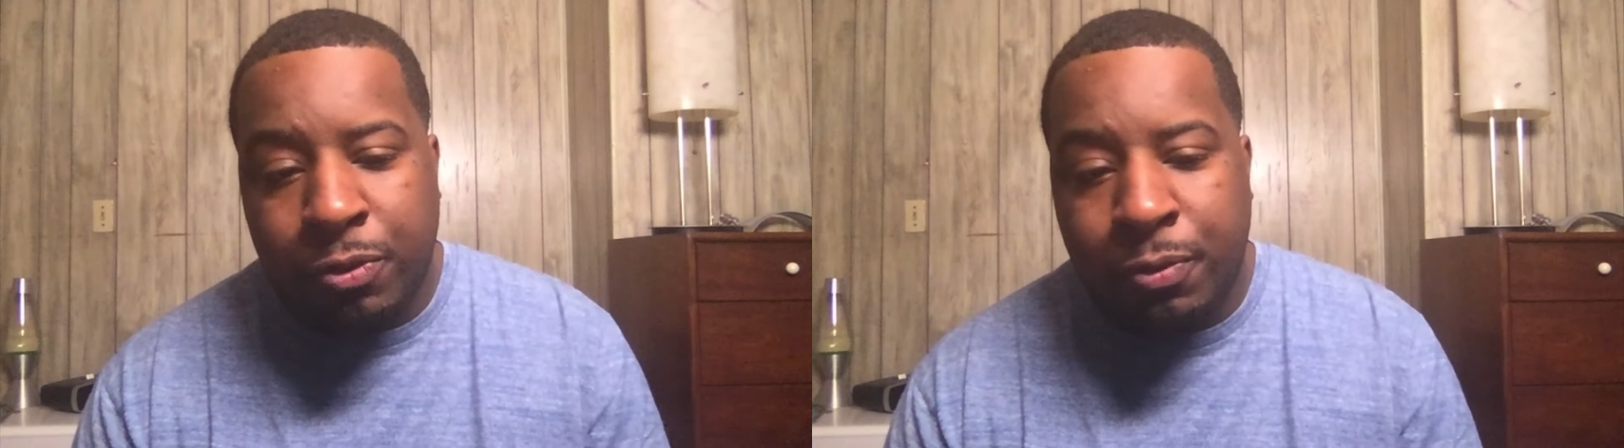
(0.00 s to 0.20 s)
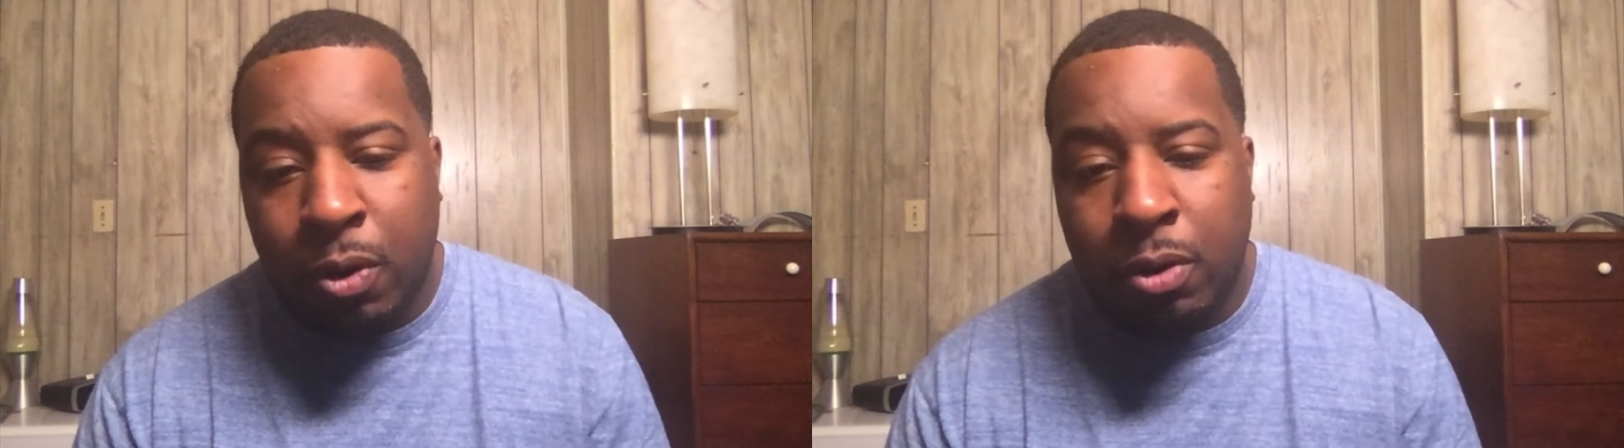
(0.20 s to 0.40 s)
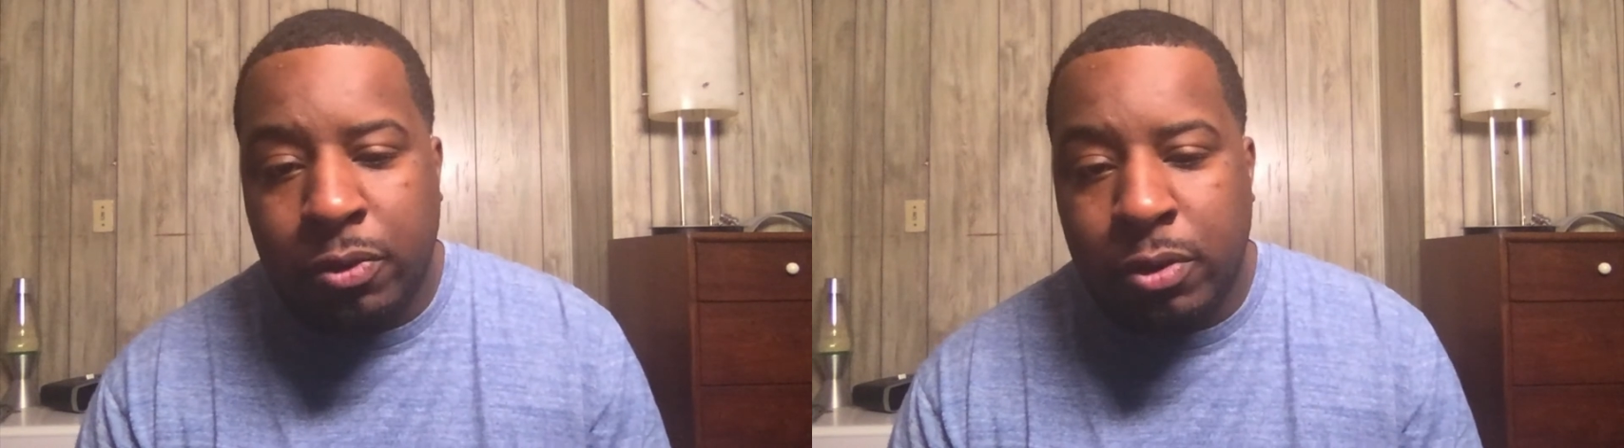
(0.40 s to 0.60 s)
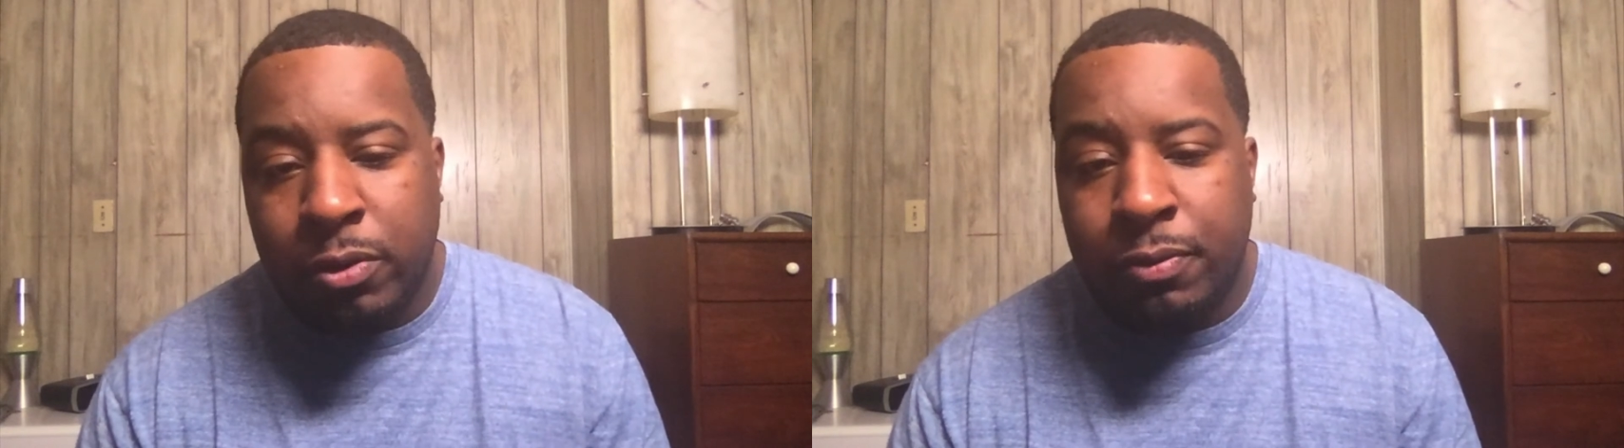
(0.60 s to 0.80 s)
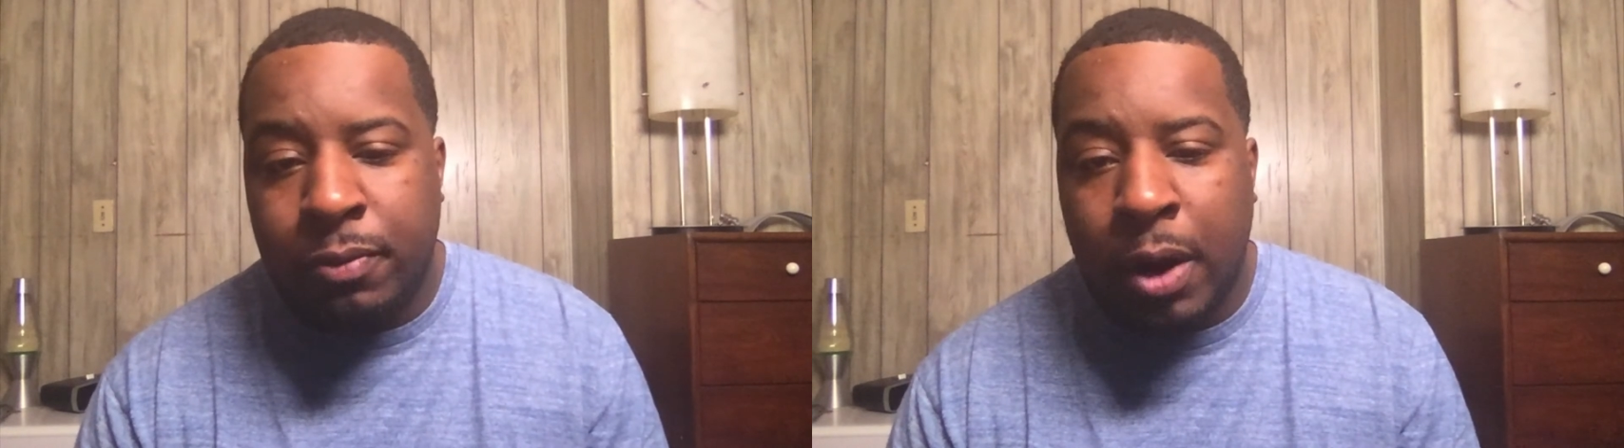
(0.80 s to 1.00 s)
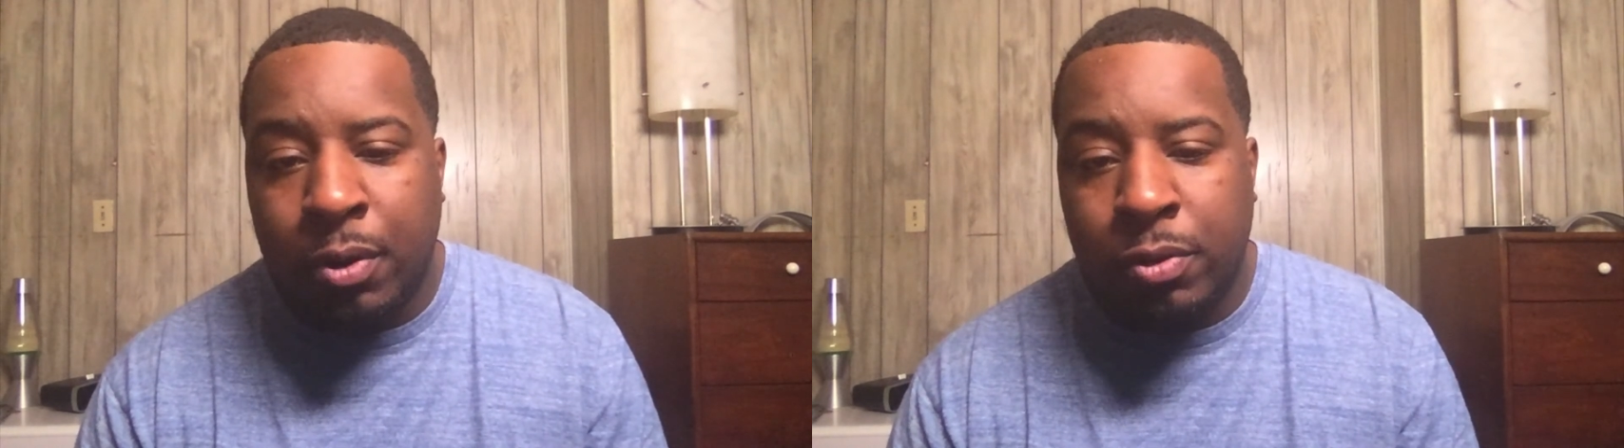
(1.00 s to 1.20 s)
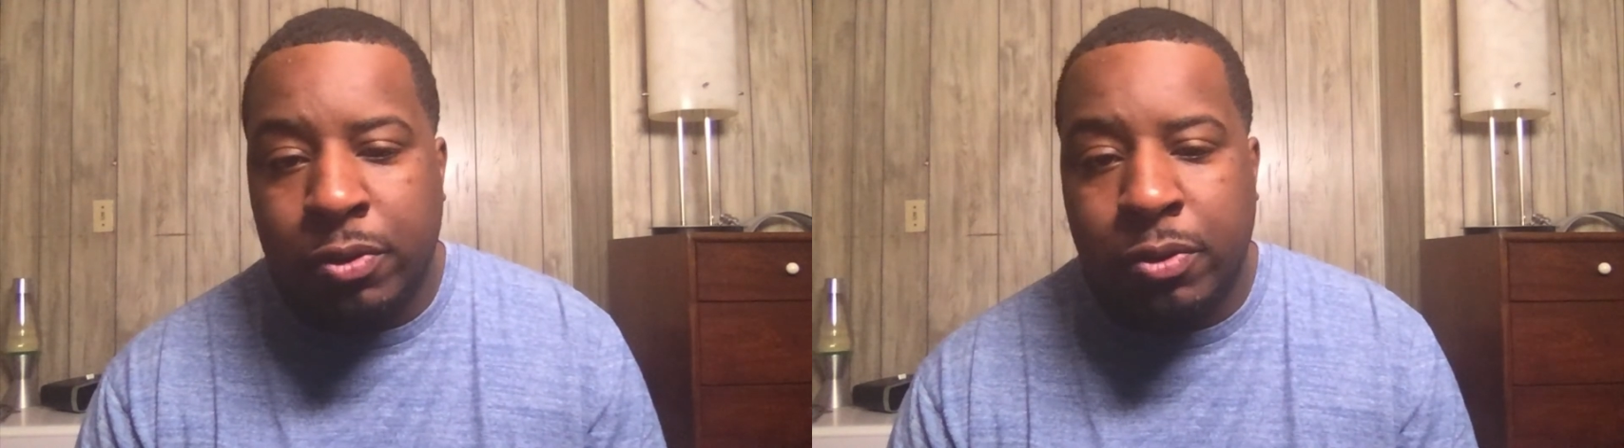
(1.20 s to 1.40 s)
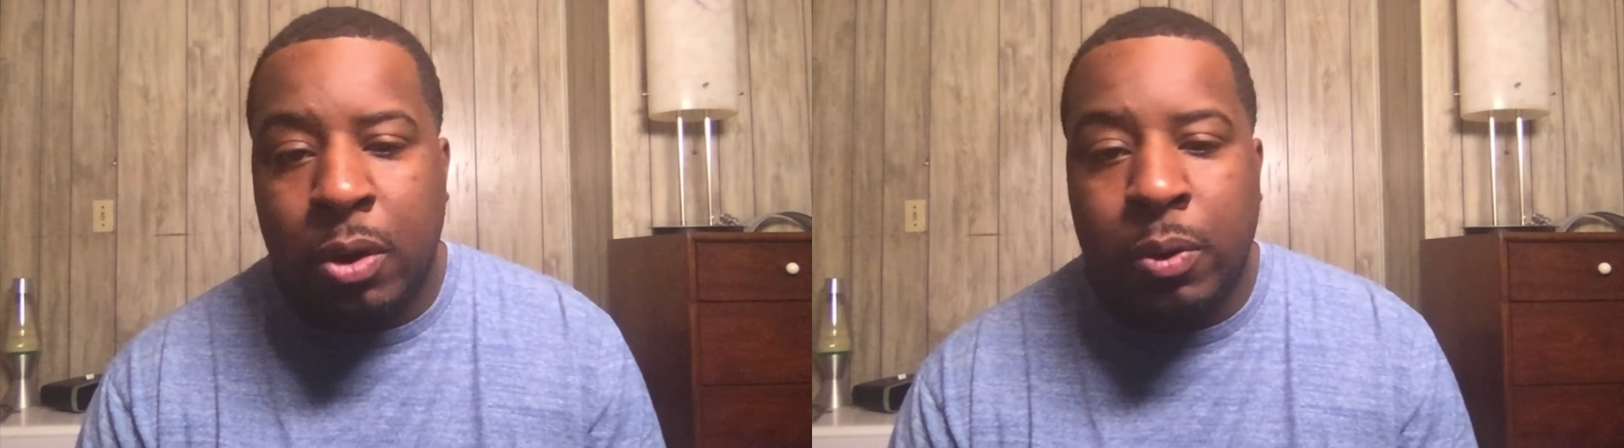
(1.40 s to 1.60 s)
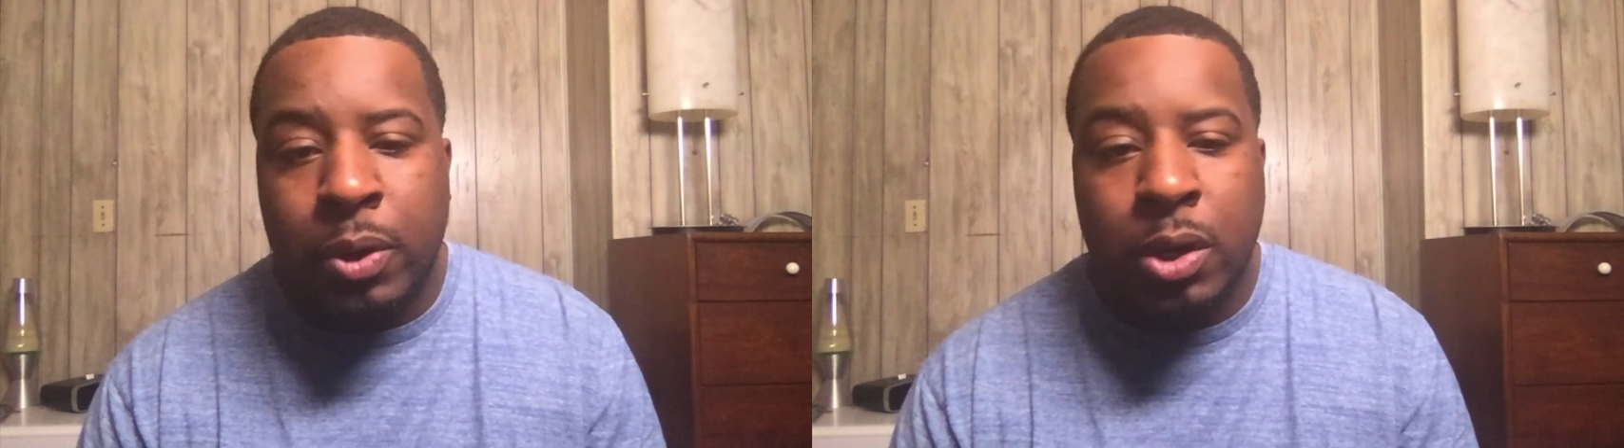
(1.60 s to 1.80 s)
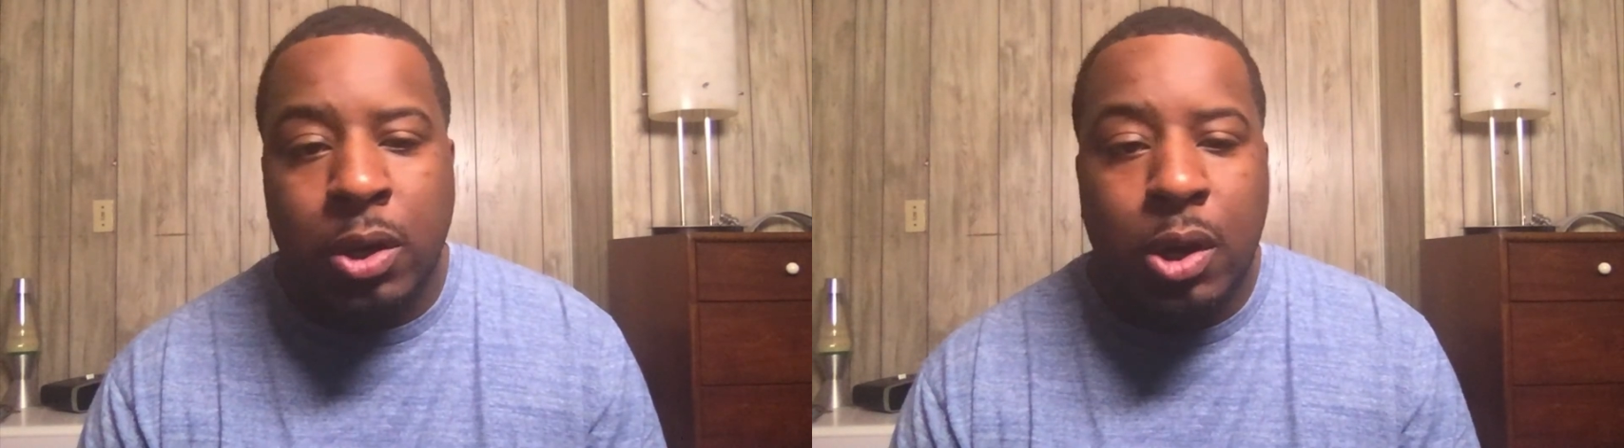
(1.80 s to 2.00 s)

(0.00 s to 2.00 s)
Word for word: far as this virus is going,